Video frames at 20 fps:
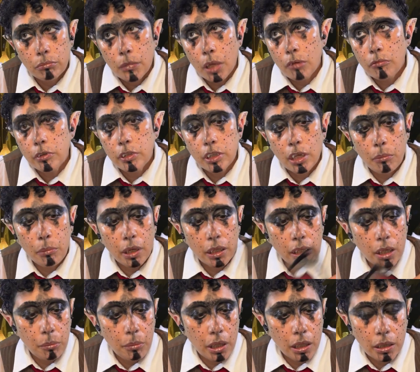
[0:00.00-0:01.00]
Every time I
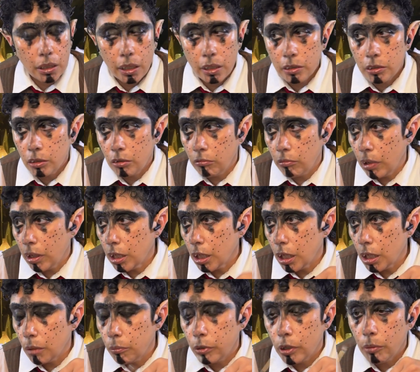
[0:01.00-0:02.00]
take my glasses off, I
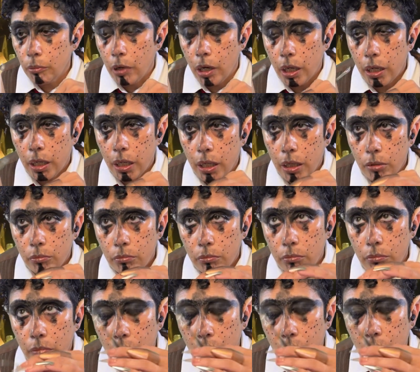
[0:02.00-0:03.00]
gotta put them on again.
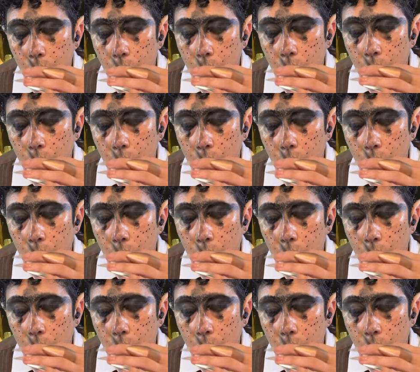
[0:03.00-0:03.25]
Motto.